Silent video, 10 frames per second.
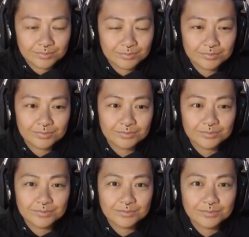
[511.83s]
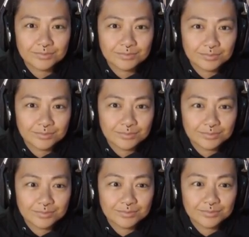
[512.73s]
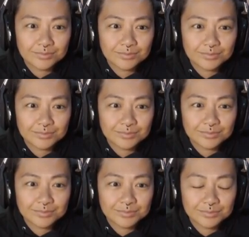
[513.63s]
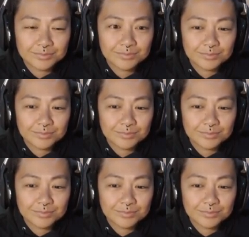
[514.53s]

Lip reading: The person shown says nothing.